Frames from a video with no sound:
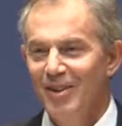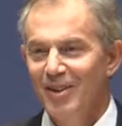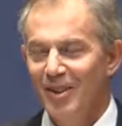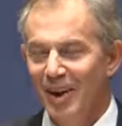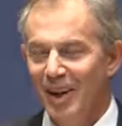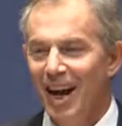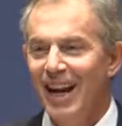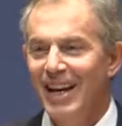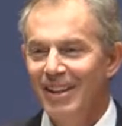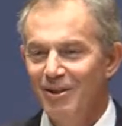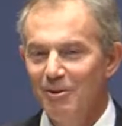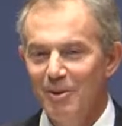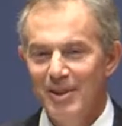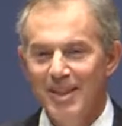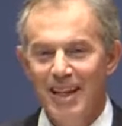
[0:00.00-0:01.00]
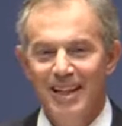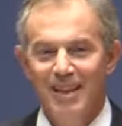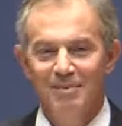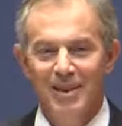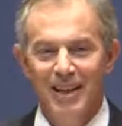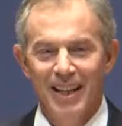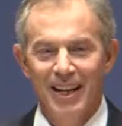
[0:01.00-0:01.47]
the guide who was
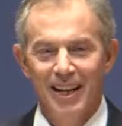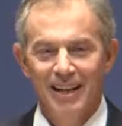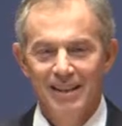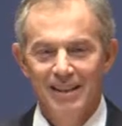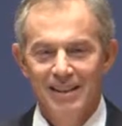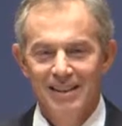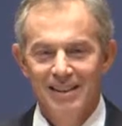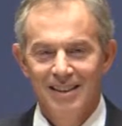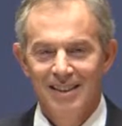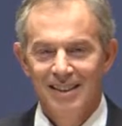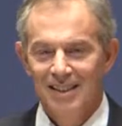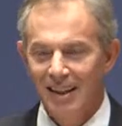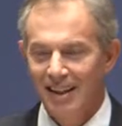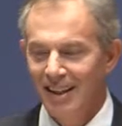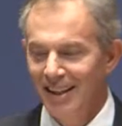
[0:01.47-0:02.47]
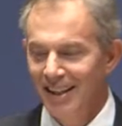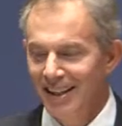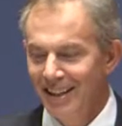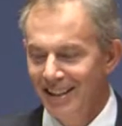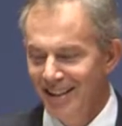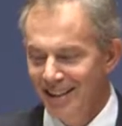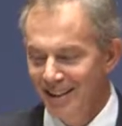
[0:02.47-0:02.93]
taking me there,
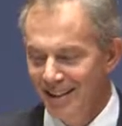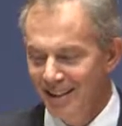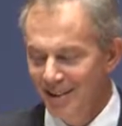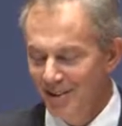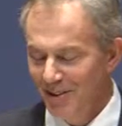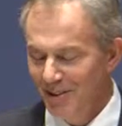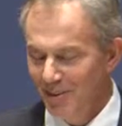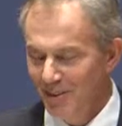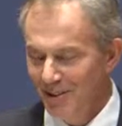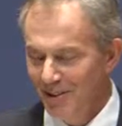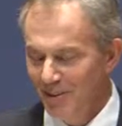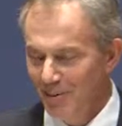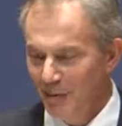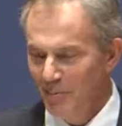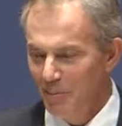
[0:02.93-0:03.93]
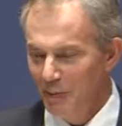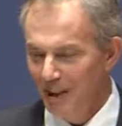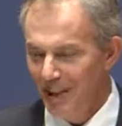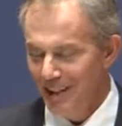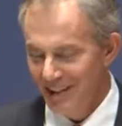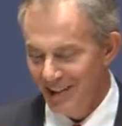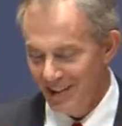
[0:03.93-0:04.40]
suddenly, at one
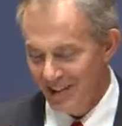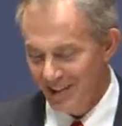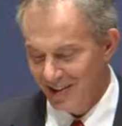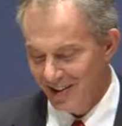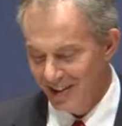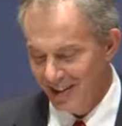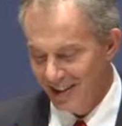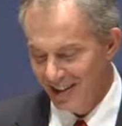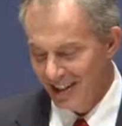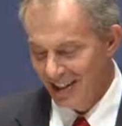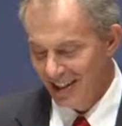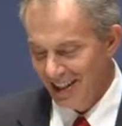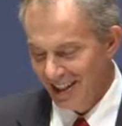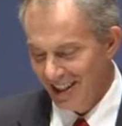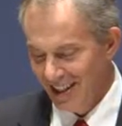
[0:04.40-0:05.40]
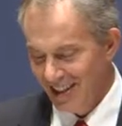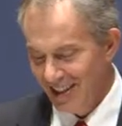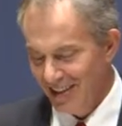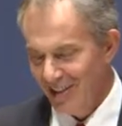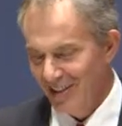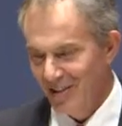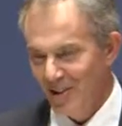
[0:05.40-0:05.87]
point, he just
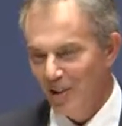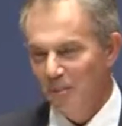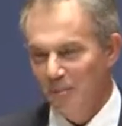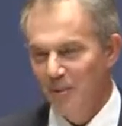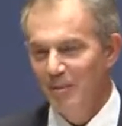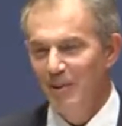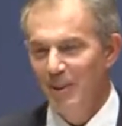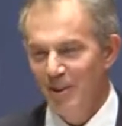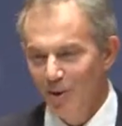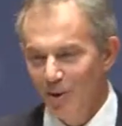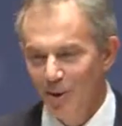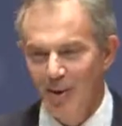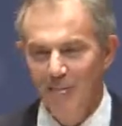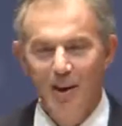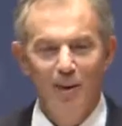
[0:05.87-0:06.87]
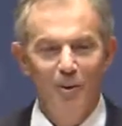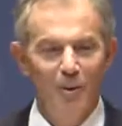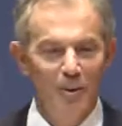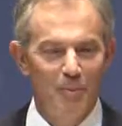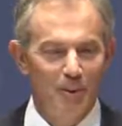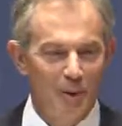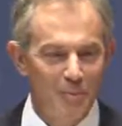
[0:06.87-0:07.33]
stopped me. We'd be talking about all
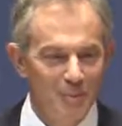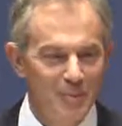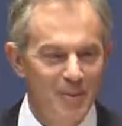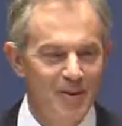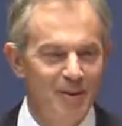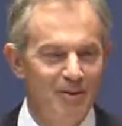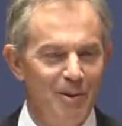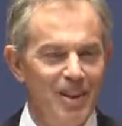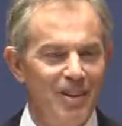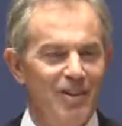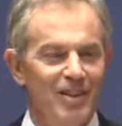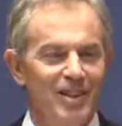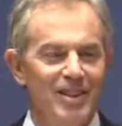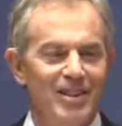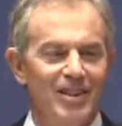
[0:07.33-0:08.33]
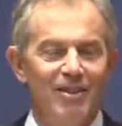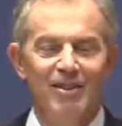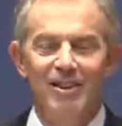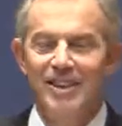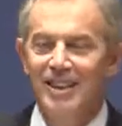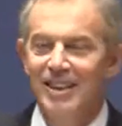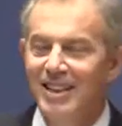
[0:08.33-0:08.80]
the problems of the region and
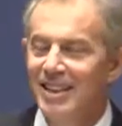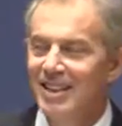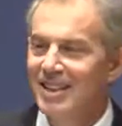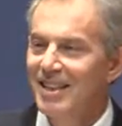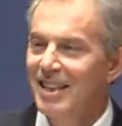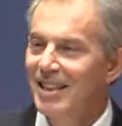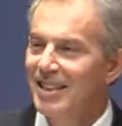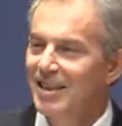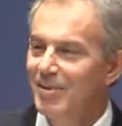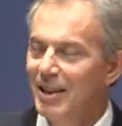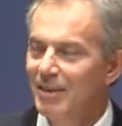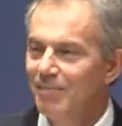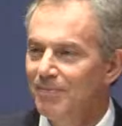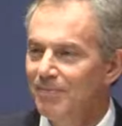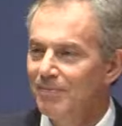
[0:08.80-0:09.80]
so on, and he just said to me,